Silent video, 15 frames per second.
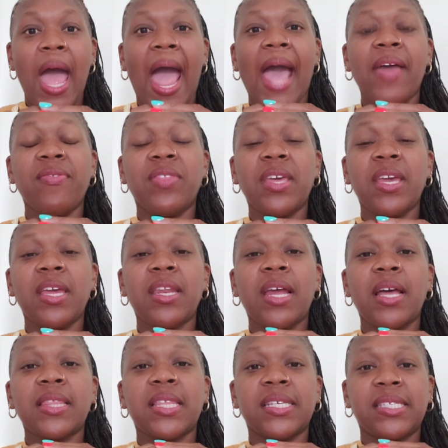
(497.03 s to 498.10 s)
And
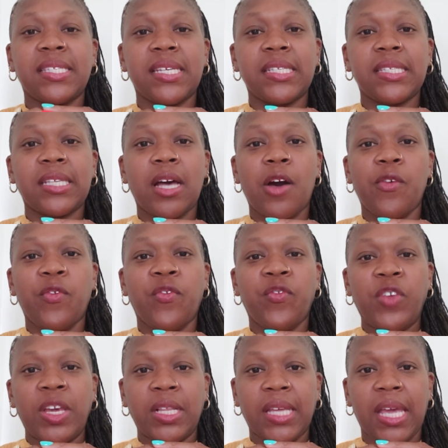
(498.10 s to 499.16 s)
then the sense of
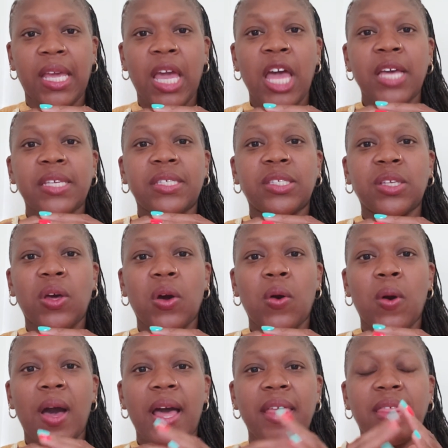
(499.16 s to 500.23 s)
feeling.
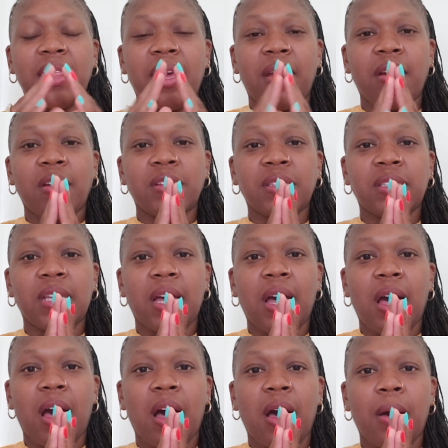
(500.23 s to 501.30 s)
So there's
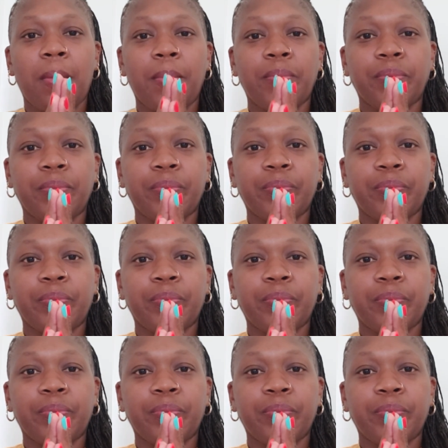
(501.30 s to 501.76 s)
a